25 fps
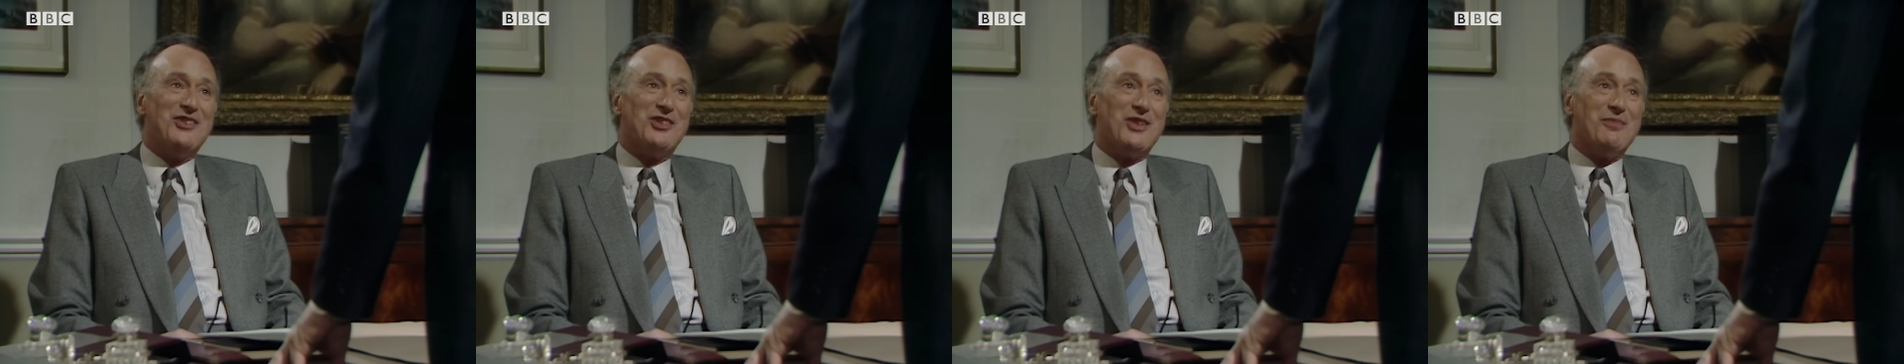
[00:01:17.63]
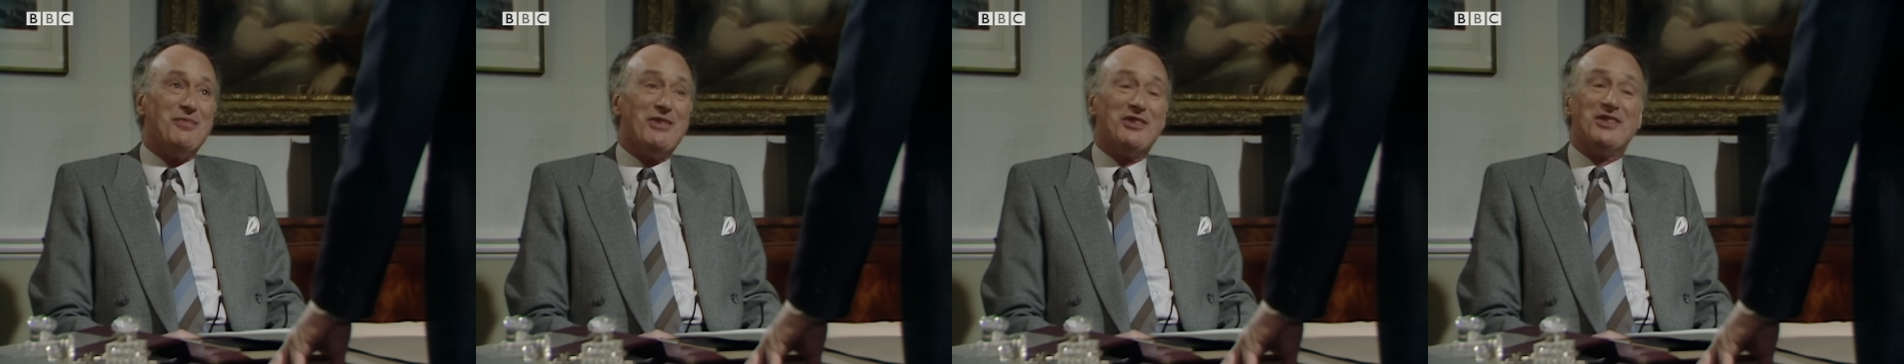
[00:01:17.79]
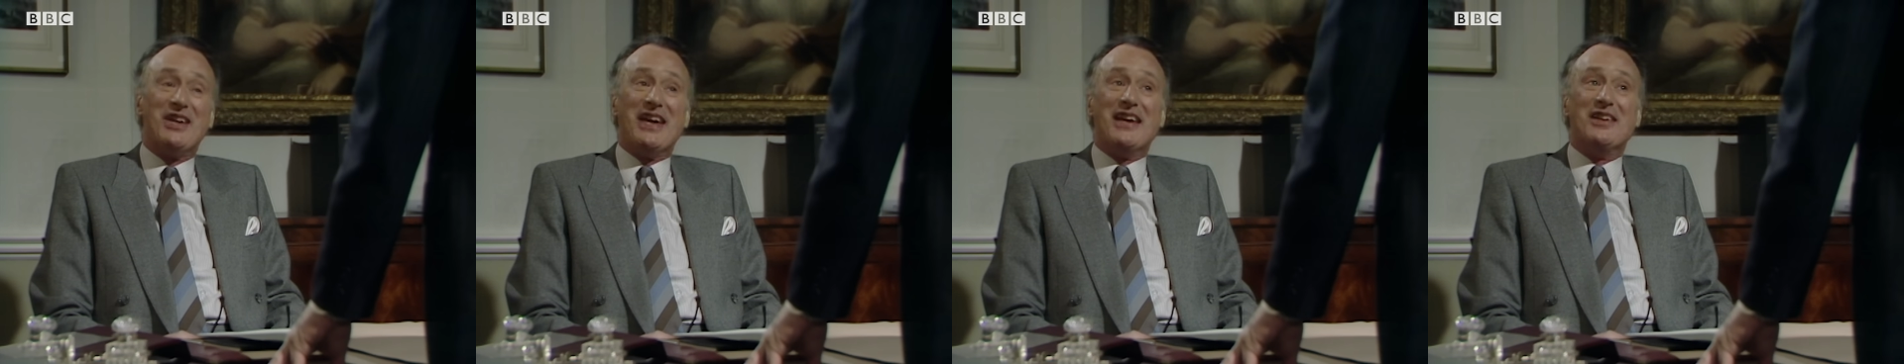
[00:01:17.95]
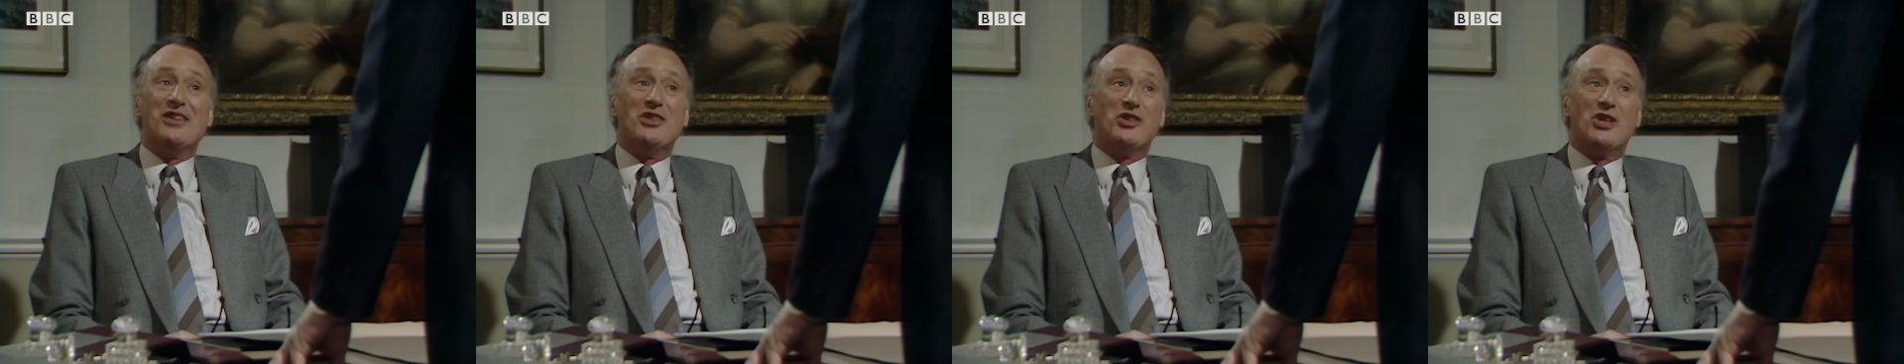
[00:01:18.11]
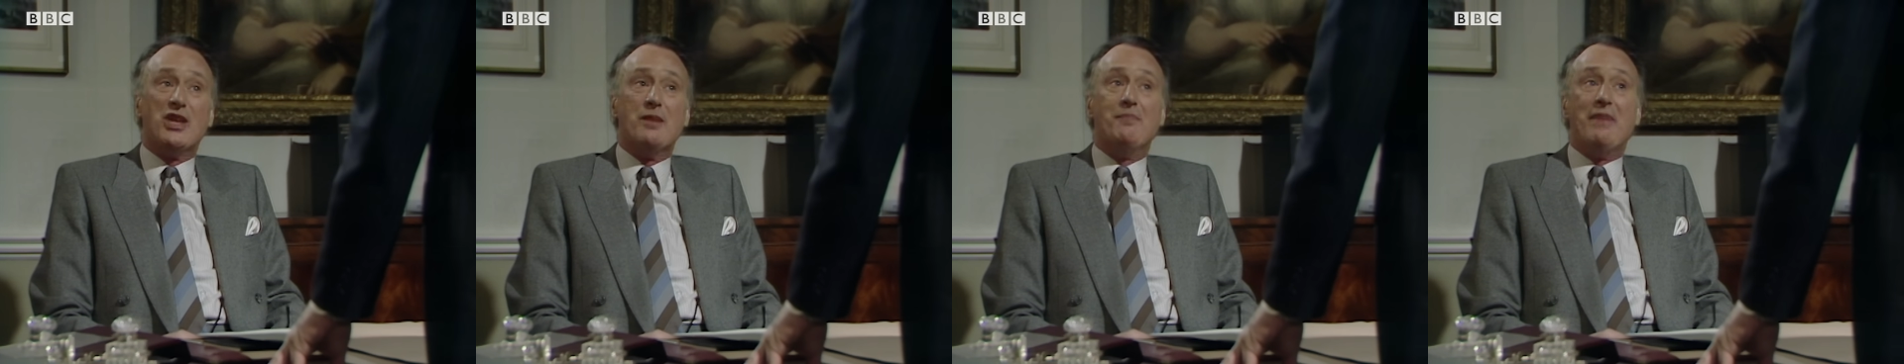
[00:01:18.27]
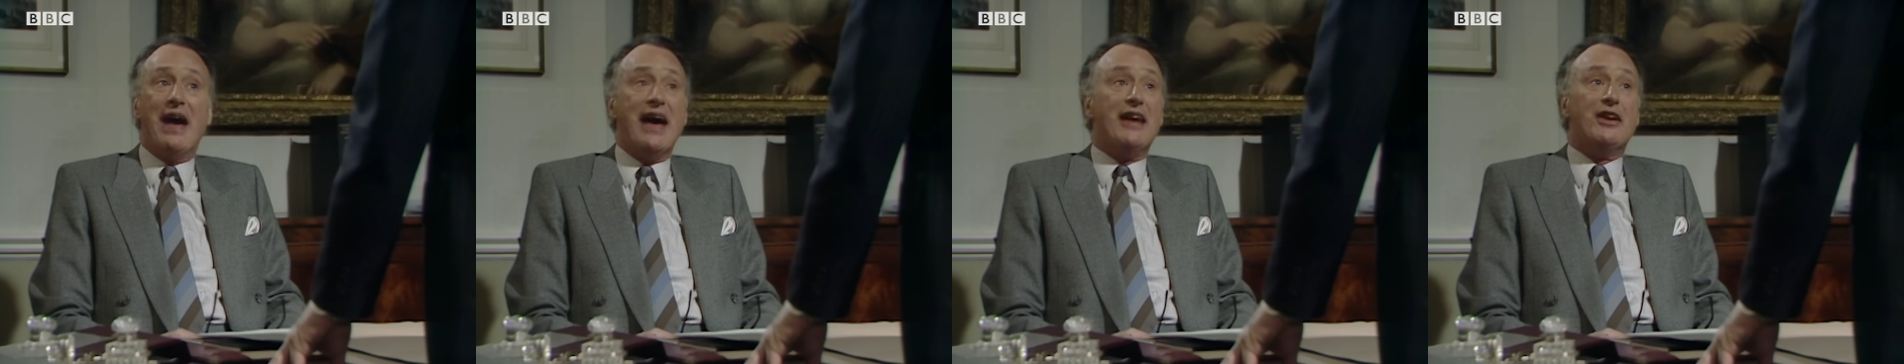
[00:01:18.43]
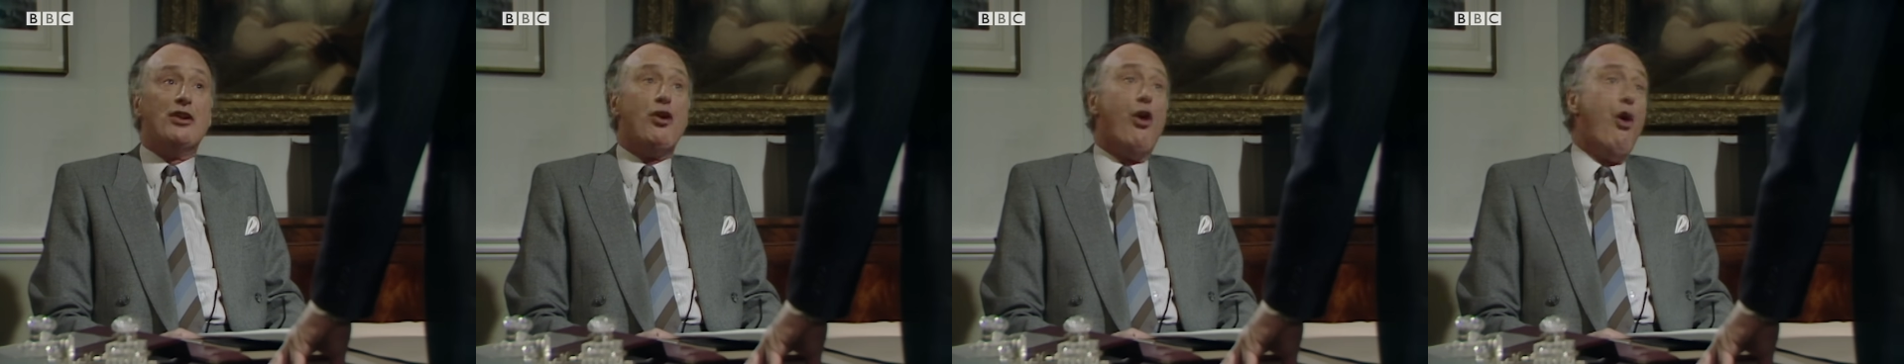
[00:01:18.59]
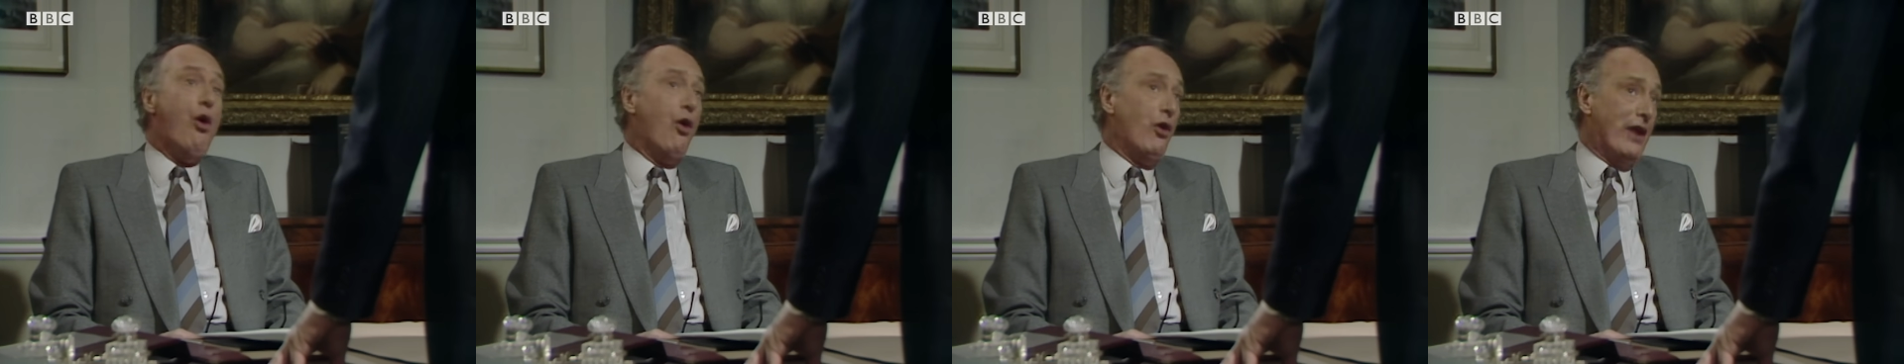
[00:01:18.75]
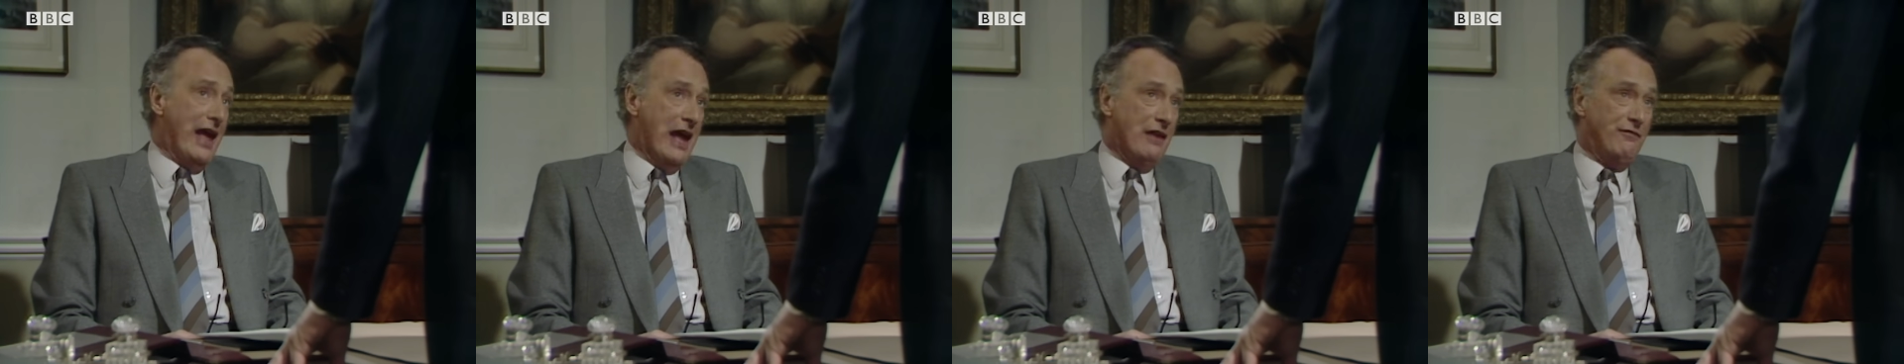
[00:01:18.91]
simultaneously banning
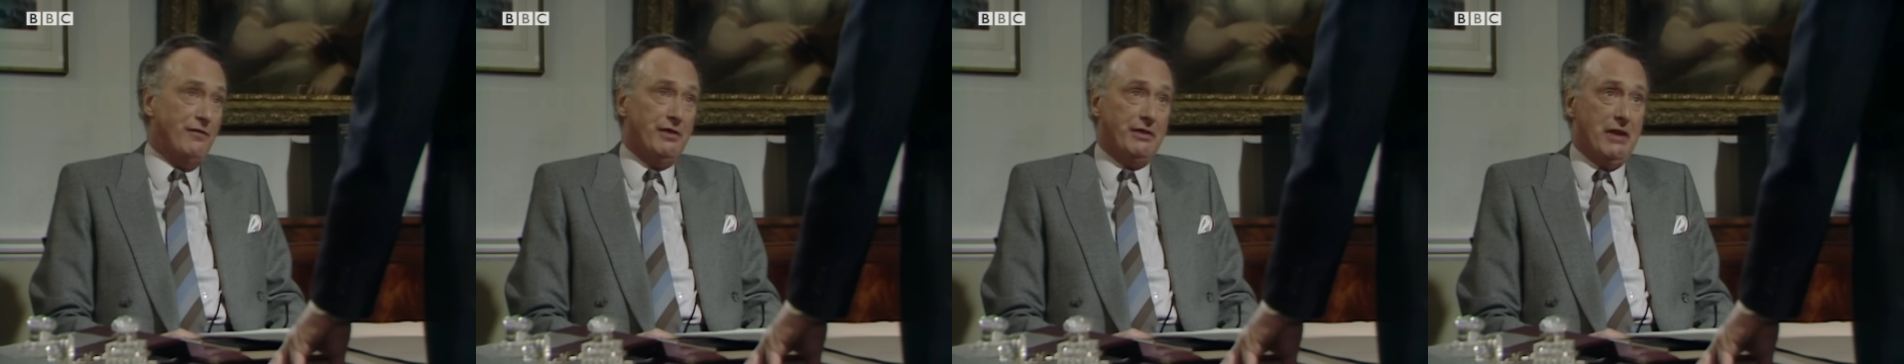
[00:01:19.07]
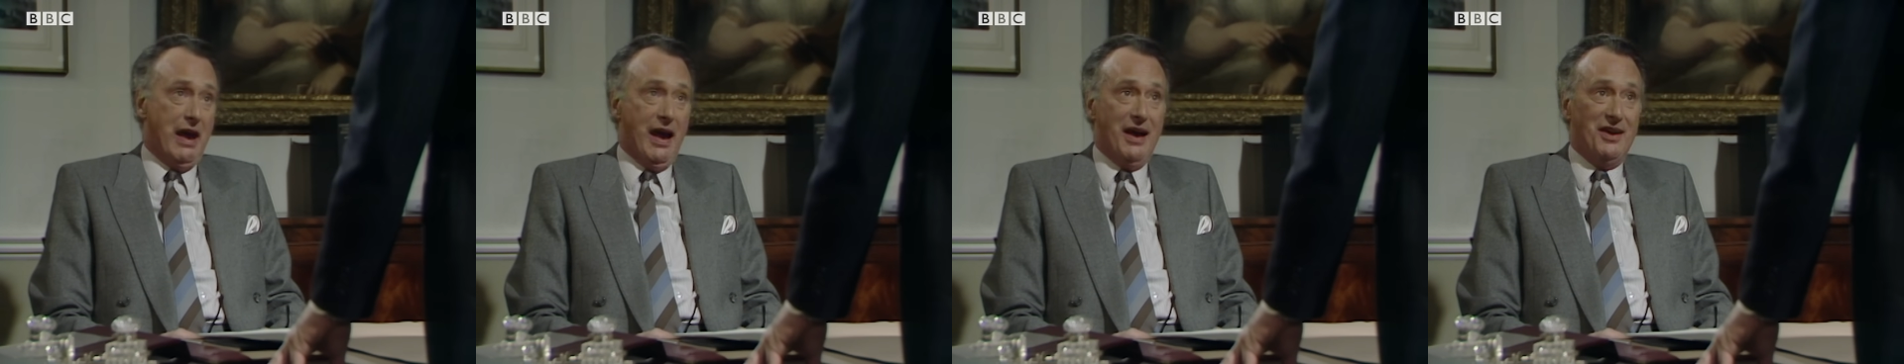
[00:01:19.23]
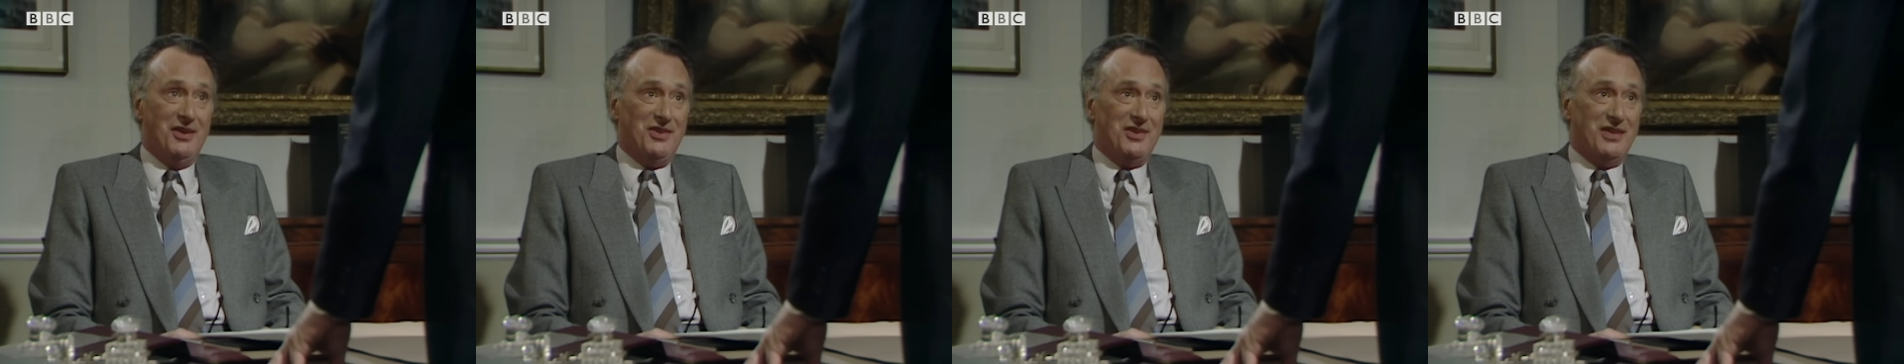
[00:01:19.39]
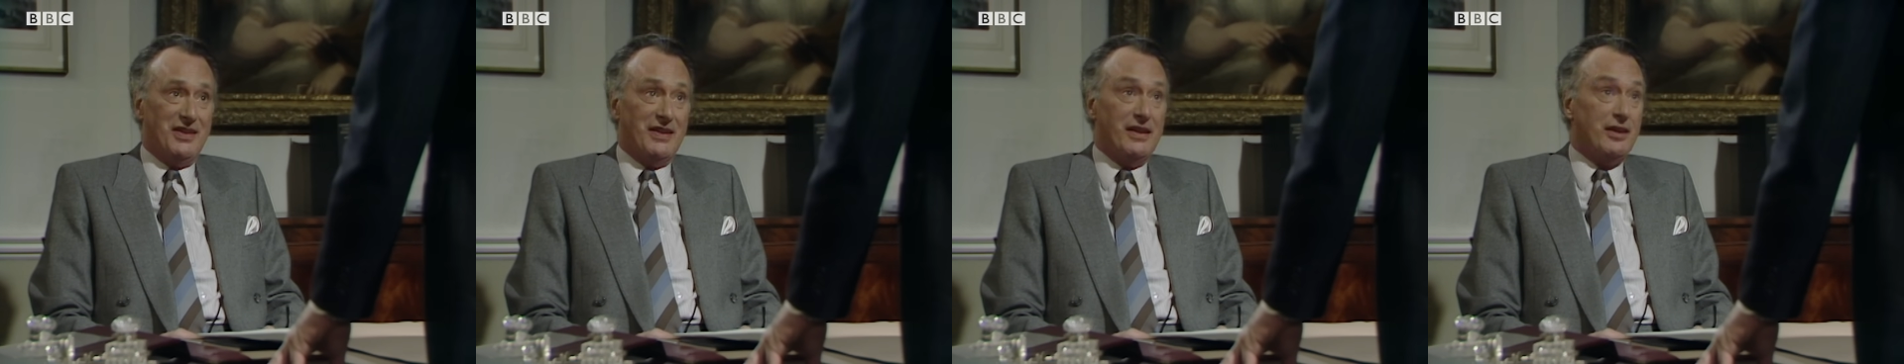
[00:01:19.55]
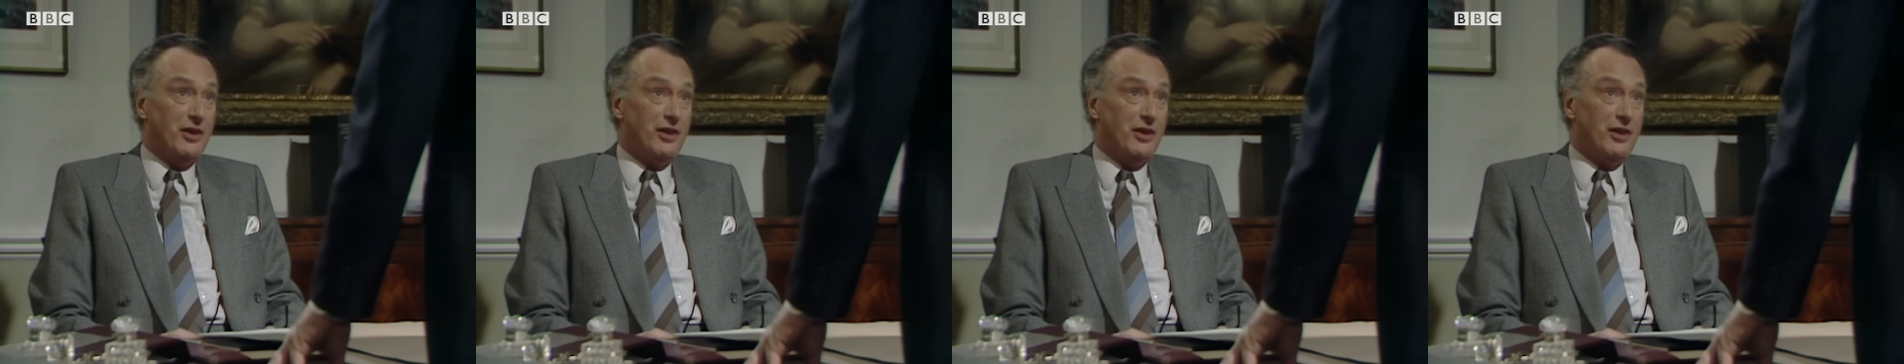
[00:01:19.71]
all advertising,